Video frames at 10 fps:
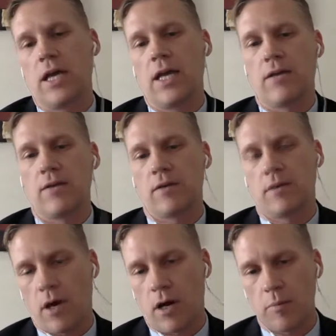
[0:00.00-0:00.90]
and
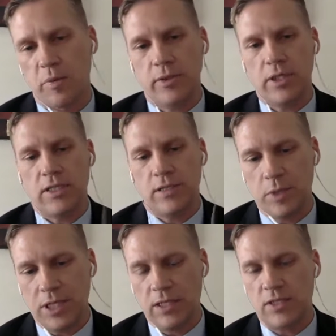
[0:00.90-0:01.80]
our ability to
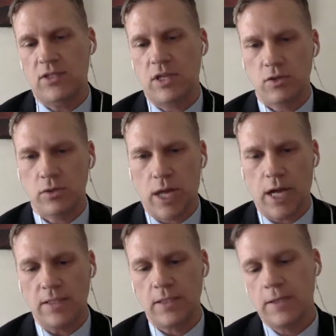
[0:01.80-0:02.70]
begin to centralize